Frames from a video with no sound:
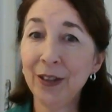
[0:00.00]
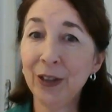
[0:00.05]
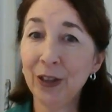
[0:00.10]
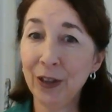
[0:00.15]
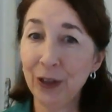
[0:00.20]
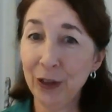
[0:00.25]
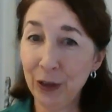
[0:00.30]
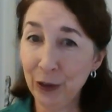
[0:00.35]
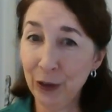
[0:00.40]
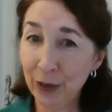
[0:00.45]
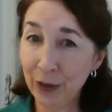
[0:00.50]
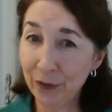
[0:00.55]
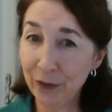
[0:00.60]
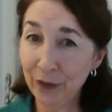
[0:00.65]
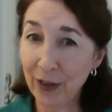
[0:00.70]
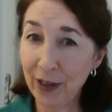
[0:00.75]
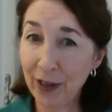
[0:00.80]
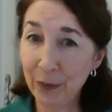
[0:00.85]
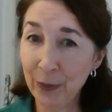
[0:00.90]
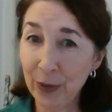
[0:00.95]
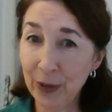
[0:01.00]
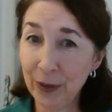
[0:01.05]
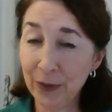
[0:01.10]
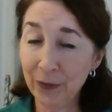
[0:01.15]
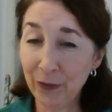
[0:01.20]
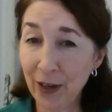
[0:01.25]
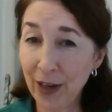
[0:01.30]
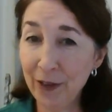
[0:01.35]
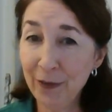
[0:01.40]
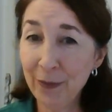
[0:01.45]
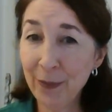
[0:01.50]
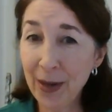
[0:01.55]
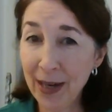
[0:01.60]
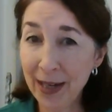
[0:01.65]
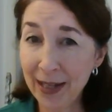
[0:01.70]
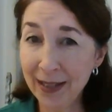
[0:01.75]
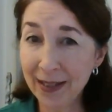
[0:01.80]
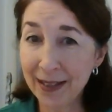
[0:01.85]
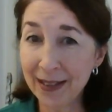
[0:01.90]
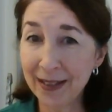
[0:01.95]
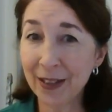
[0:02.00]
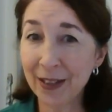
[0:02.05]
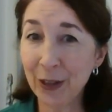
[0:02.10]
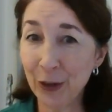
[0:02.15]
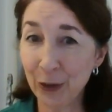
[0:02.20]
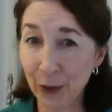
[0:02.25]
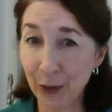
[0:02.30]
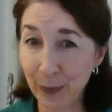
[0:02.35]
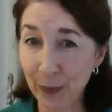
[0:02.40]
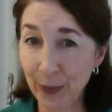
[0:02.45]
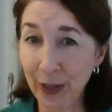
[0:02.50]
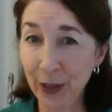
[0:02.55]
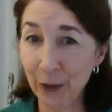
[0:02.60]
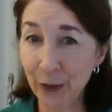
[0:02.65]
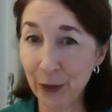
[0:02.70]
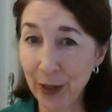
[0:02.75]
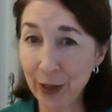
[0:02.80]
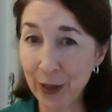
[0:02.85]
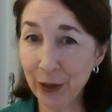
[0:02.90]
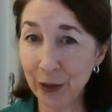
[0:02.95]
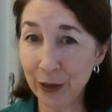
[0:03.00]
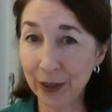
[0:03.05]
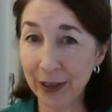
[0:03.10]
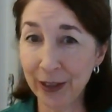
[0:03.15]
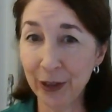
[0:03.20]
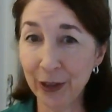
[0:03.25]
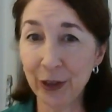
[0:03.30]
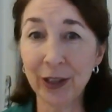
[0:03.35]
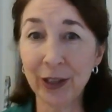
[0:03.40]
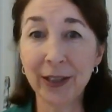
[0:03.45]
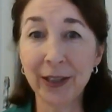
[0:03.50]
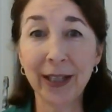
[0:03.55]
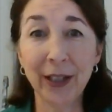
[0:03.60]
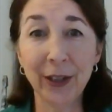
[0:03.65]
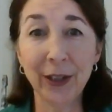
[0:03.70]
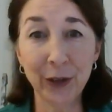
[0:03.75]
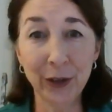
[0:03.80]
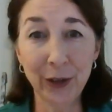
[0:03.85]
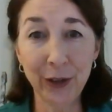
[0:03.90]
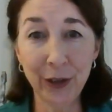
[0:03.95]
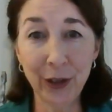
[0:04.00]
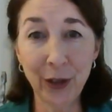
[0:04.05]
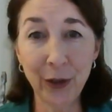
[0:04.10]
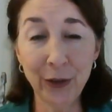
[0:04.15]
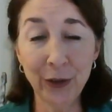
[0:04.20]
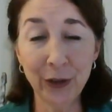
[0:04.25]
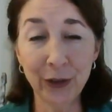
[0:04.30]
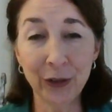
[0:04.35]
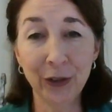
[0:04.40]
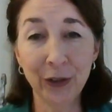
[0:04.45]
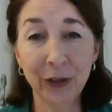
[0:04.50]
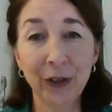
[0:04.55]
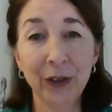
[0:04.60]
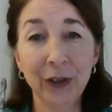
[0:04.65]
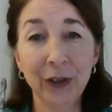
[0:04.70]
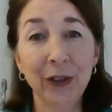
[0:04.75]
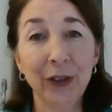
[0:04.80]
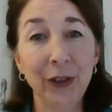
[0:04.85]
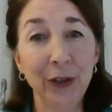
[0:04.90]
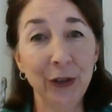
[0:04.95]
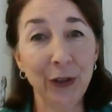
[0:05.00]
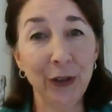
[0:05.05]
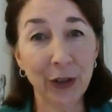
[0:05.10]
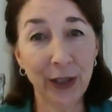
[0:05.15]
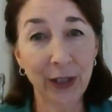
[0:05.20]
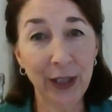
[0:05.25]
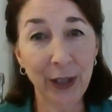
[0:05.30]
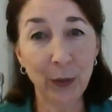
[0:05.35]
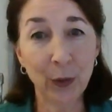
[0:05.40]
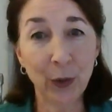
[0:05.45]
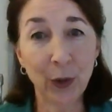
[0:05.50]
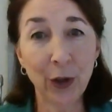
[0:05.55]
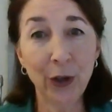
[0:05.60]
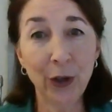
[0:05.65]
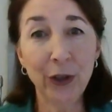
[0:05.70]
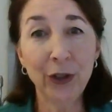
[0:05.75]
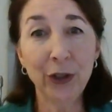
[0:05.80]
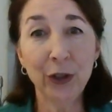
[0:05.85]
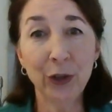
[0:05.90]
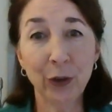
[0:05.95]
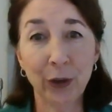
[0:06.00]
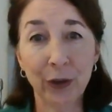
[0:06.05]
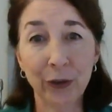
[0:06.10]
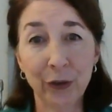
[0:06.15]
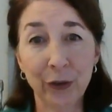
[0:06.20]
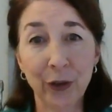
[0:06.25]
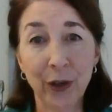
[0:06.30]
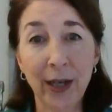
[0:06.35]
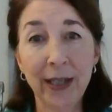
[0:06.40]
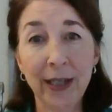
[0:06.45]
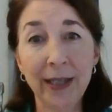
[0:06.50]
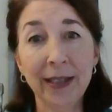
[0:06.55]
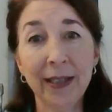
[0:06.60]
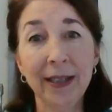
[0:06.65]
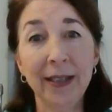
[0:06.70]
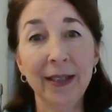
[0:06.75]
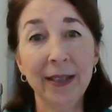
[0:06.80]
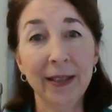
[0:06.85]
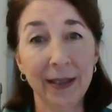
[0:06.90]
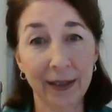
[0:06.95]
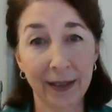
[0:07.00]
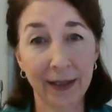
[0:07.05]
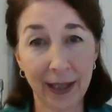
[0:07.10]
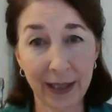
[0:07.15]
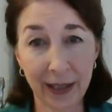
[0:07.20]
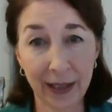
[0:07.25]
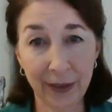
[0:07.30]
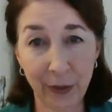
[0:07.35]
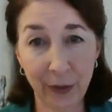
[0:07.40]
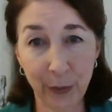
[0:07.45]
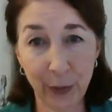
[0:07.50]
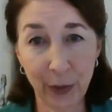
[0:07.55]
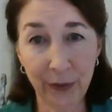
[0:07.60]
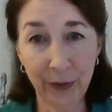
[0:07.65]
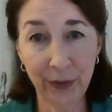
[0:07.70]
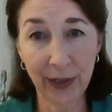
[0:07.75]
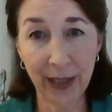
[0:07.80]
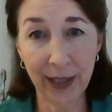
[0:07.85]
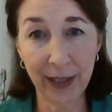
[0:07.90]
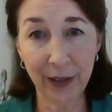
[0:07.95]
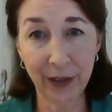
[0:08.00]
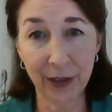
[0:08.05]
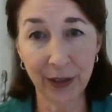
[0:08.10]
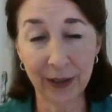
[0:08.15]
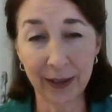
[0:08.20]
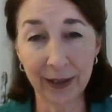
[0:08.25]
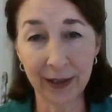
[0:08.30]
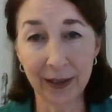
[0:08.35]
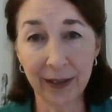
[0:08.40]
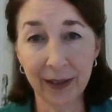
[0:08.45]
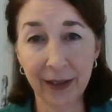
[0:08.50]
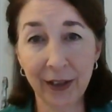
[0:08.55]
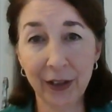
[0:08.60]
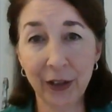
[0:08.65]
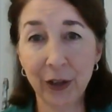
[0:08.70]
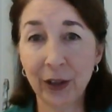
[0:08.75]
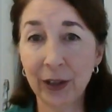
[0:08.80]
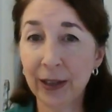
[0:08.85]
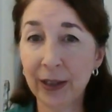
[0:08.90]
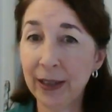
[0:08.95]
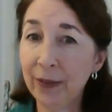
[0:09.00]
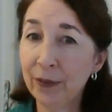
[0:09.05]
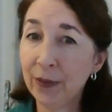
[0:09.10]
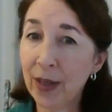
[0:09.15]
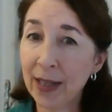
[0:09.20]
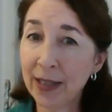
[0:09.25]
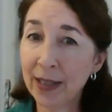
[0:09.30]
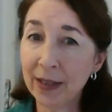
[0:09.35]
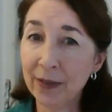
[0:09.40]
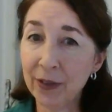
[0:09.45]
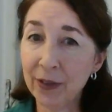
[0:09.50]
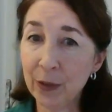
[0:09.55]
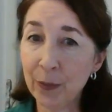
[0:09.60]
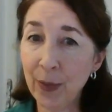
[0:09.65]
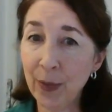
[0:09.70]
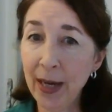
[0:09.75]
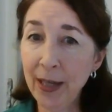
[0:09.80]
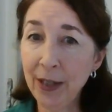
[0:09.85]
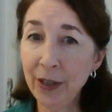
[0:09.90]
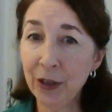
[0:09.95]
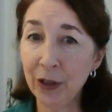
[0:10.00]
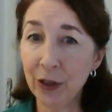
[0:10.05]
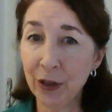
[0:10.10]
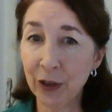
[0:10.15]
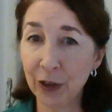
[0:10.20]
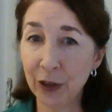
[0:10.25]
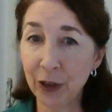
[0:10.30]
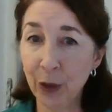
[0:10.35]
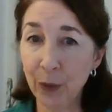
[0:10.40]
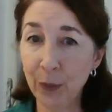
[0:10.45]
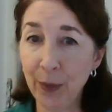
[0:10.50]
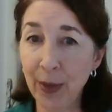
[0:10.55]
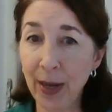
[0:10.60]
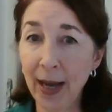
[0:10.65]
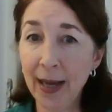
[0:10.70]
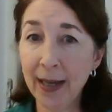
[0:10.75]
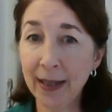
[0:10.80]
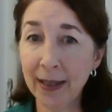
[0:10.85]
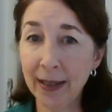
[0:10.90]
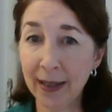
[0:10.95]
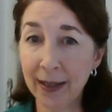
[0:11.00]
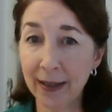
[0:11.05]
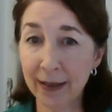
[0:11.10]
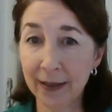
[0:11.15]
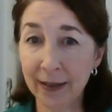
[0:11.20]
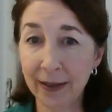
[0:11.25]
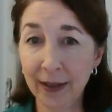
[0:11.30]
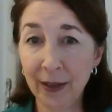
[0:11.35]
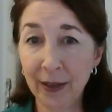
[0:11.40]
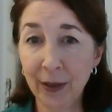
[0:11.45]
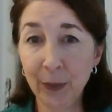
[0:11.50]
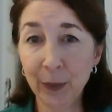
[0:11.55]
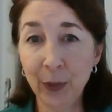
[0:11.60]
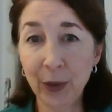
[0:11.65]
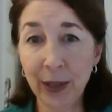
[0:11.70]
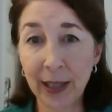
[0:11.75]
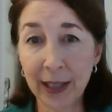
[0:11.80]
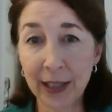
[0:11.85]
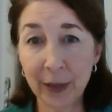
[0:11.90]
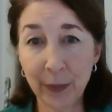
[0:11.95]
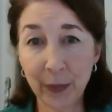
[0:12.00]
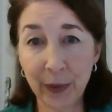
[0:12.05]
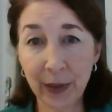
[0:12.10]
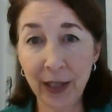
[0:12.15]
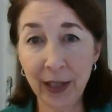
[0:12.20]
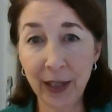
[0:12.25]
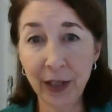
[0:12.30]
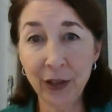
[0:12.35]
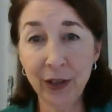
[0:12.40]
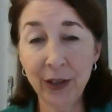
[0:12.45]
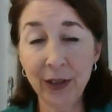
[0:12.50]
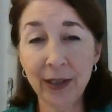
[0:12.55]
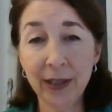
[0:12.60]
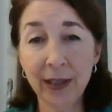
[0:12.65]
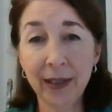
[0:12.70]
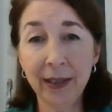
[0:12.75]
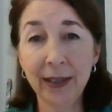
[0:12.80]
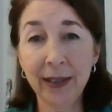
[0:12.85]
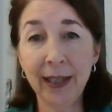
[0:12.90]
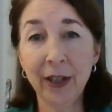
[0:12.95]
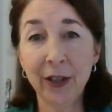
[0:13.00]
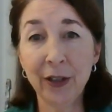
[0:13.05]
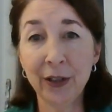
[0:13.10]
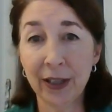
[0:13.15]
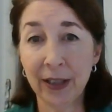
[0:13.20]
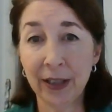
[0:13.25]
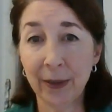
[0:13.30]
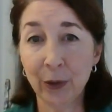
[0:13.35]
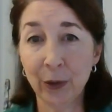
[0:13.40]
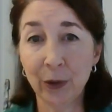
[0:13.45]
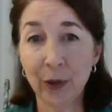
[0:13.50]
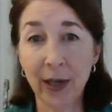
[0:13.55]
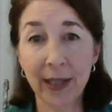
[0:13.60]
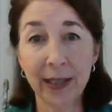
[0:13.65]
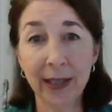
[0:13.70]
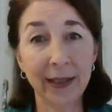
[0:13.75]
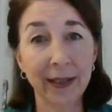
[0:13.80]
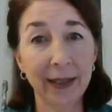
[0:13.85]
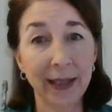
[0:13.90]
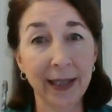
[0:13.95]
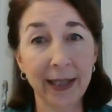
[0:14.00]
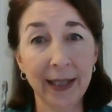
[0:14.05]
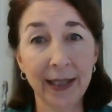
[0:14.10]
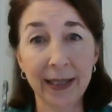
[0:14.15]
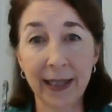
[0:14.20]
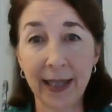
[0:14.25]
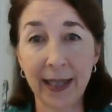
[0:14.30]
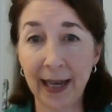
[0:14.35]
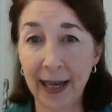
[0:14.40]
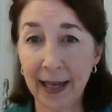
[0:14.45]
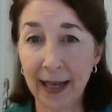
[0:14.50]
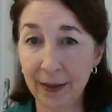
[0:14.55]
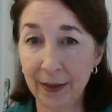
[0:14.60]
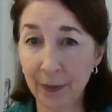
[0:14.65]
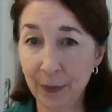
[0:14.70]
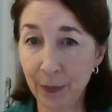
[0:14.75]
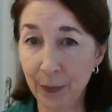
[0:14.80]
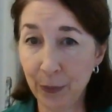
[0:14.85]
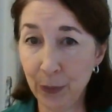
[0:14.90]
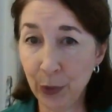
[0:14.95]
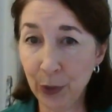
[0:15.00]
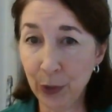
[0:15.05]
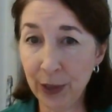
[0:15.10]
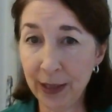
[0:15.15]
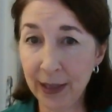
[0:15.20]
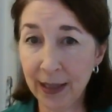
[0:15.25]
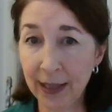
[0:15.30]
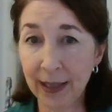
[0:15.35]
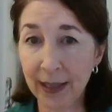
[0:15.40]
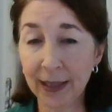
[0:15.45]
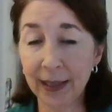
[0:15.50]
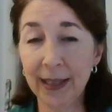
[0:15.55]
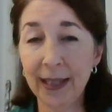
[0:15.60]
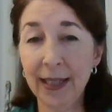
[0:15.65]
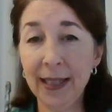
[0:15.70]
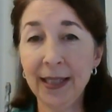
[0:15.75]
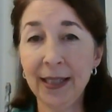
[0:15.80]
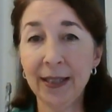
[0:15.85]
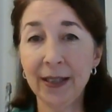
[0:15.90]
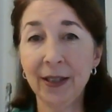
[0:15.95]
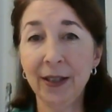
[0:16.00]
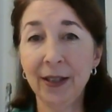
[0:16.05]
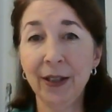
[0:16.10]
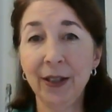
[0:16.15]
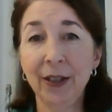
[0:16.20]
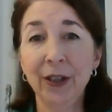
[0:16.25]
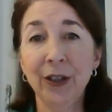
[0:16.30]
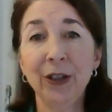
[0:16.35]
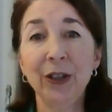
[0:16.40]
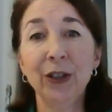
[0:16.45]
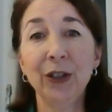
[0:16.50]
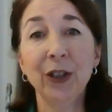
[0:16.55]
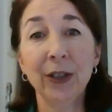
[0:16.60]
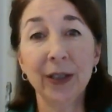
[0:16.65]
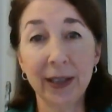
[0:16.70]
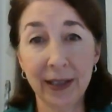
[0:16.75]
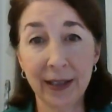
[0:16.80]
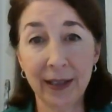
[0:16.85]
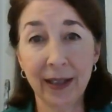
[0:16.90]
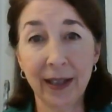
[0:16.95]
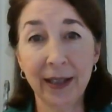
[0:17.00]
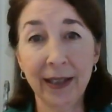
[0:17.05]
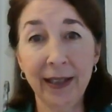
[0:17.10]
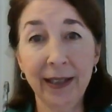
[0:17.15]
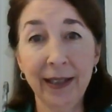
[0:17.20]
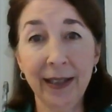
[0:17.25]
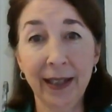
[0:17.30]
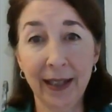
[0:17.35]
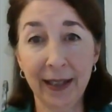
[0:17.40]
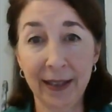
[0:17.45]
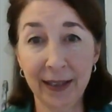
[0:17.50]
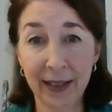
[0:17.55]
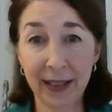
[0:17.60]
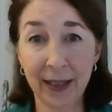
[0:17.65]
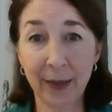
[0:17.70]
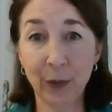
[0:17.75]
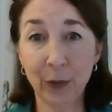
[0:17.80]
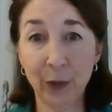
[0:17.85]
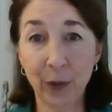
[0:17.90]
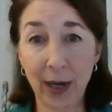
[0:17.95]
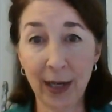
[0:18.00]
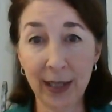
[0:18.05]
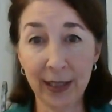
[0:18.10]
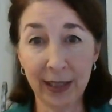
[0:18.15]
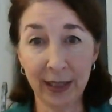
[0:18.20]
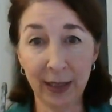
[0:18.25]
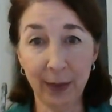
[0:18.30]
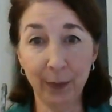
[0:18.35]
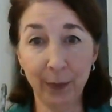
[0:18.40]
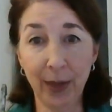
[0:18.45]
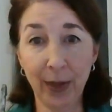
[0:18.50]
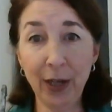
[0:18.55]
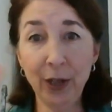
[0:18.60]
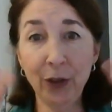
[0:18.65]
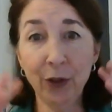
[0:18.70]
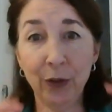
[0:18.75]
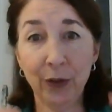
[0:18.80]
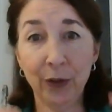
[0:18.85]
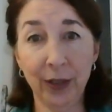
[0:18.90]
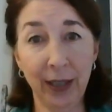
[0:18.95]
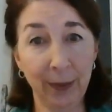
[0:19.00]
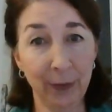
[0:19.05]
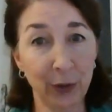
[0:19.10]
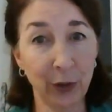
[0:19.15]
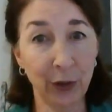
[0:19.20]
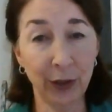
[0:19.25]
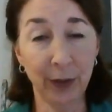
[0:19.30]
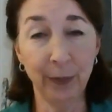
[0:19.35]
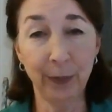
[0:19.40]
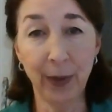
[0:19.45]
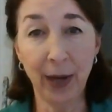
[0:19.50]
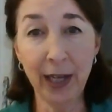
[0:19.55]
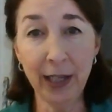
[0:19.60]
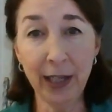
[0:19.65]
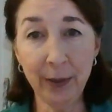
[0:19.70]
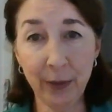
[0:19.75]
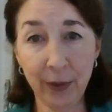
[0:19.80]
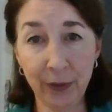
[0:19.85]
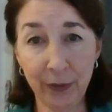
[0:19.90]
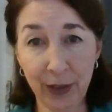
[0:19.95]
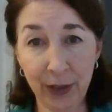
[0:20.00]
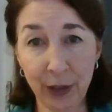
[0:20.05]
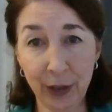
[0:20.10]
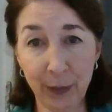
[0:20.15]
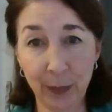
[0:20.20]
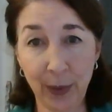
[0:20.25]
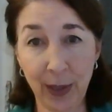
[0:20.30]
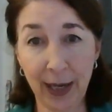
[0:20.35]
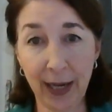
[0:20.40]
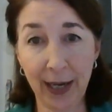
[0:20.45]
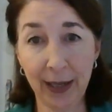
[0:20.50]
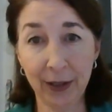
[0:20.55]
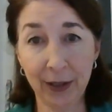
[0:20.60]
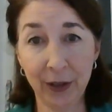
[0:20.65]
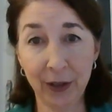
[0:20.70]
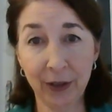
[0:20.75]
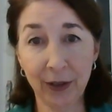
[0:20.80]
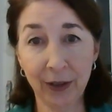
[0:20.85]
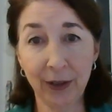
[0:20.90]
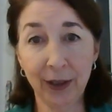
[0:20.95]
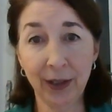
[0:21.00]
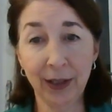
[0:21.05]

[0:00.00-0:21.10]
You're going to do it in five big five bites that you repeat regularly. You're going to take good notes, use keywords, short phrases, lots of abbreviations. You're going to leave lots of space. You're going to go back and put explanations in there, summarize things, add bulleted list. You're going to study and summarize the major themes on the bottom of each page.